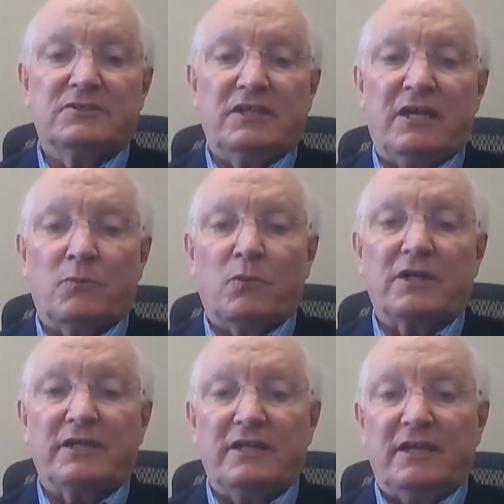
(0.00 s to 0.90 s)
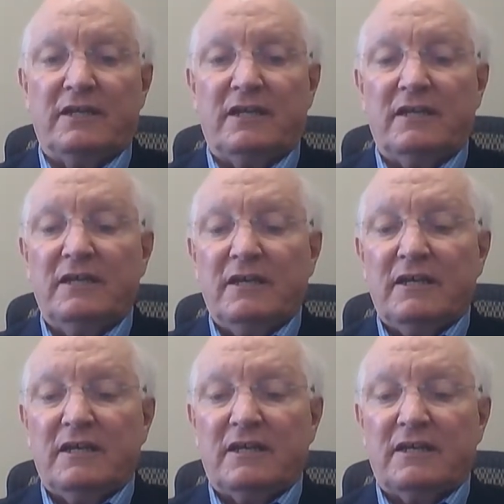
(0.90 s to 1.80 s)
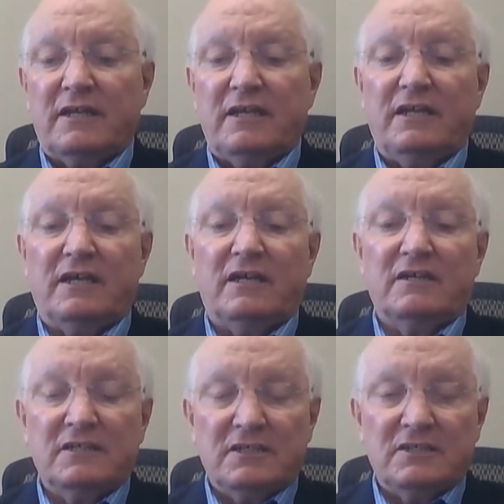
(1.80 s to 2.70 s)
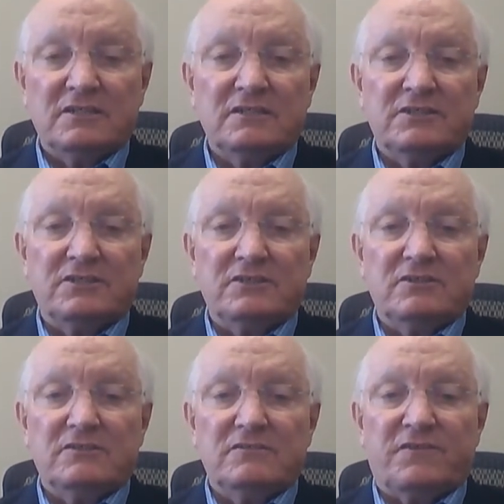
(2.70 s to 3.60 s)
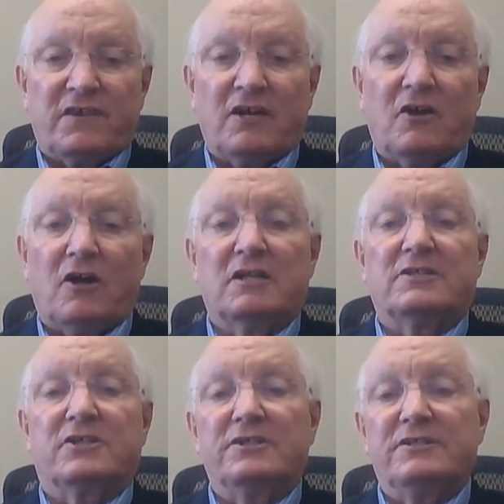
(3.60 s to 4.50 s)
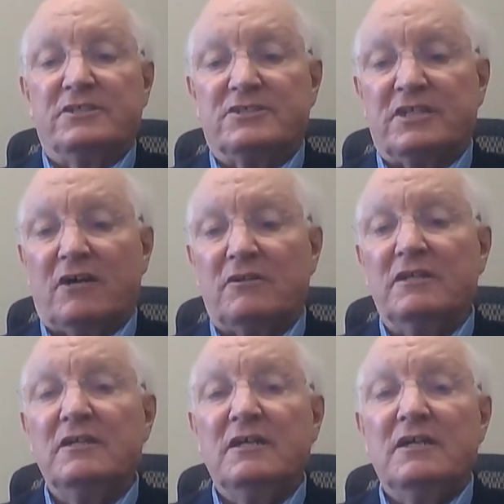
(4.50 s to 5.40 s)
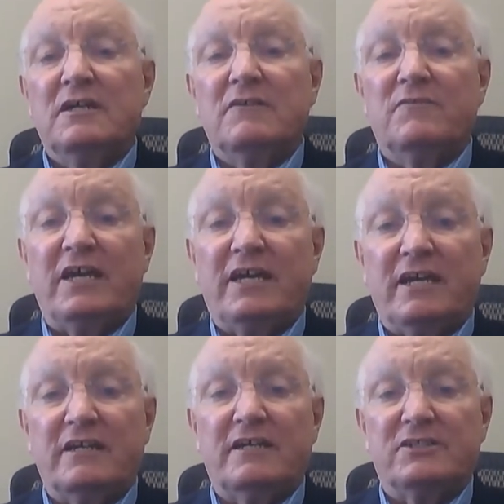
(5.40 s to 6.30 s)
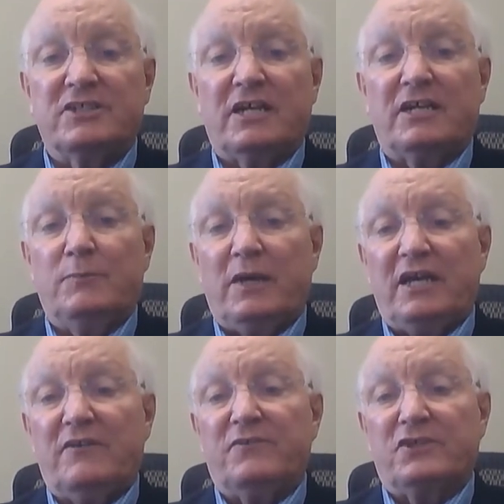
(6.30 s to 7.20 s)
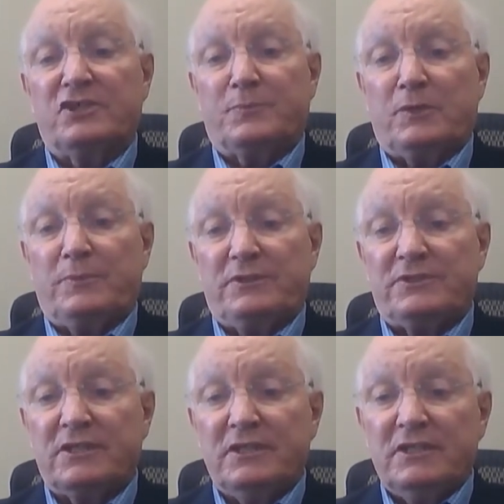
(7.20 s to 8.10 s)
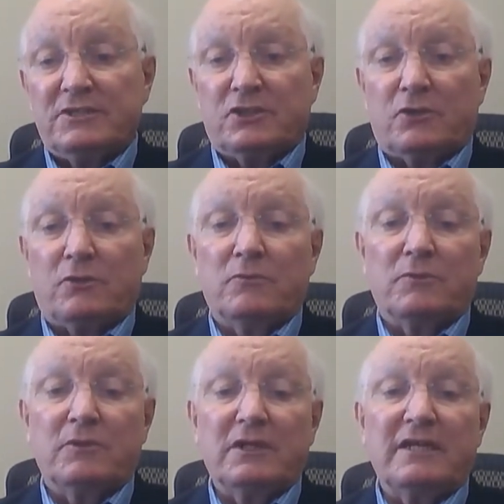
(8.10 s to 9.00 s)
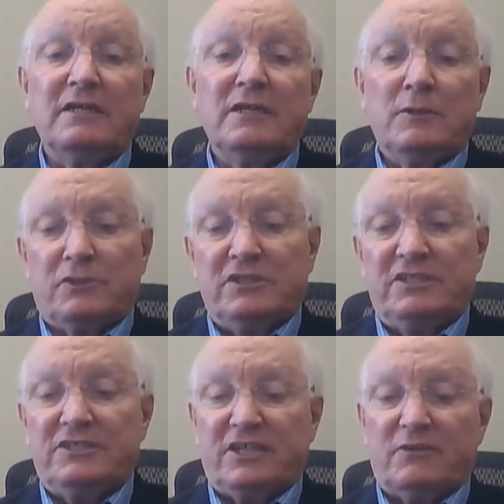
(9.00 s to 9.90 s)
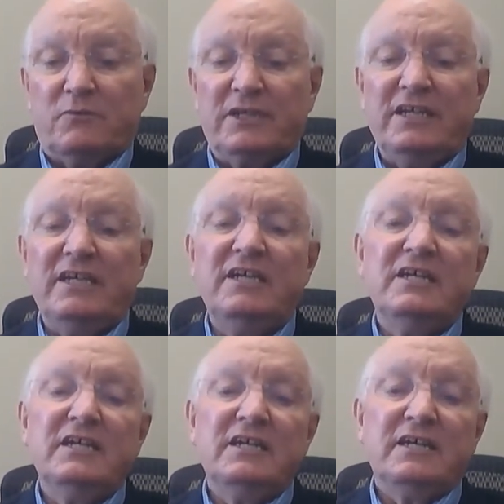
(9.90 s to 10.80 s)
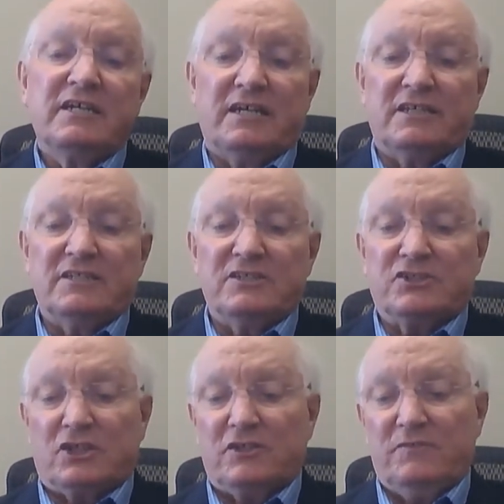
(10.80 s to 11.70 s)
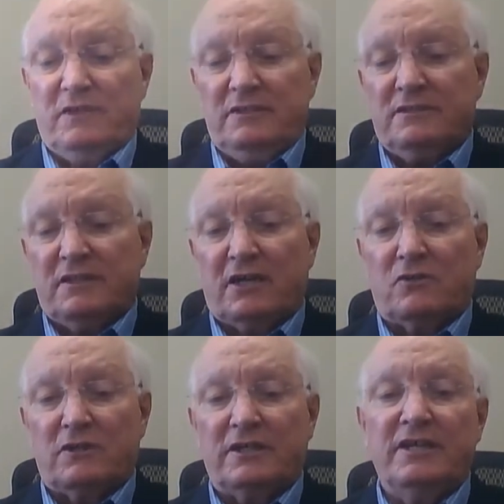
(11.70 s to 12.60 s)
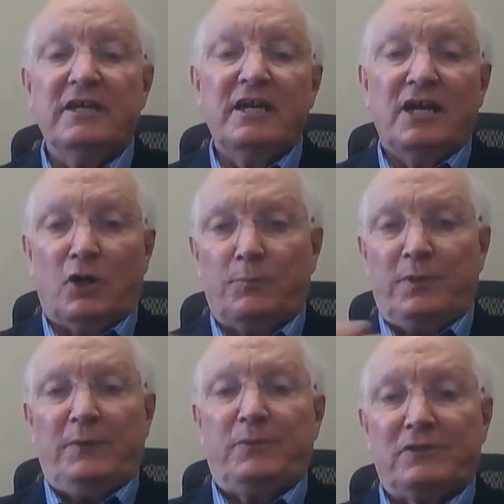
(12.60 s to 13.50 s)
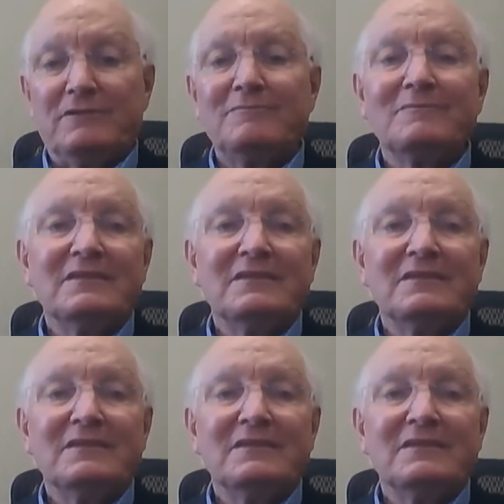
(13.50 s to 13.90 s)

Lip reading: and work in the fire hall that's now vacated at Shanty Bay for this purpose. So we're really pleased that we can sort of not only help people